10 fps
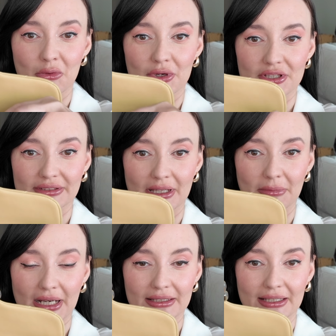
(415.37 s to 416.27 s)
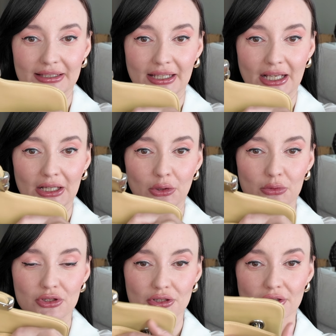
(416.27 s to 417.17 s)
which is a magnetic
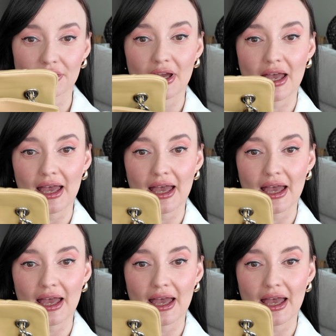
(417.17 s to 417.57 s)
closure,